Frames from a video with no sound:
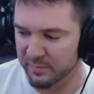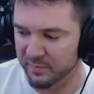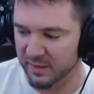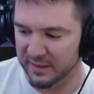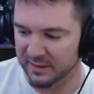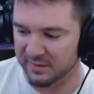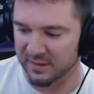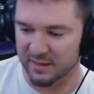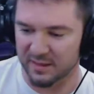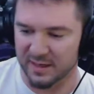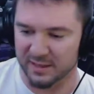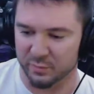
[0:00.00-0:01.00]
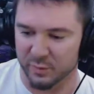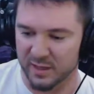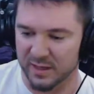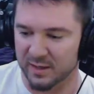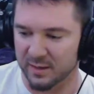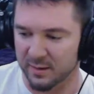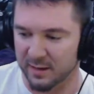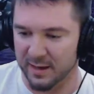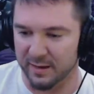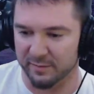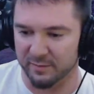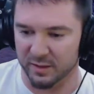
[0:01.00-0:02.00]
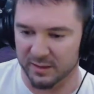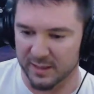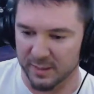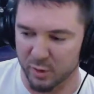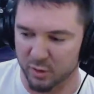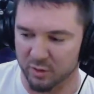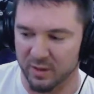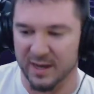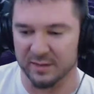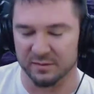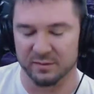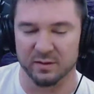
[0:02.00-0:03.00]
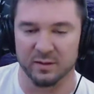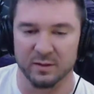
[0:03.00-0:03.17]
like I said, next week I have the chemo class,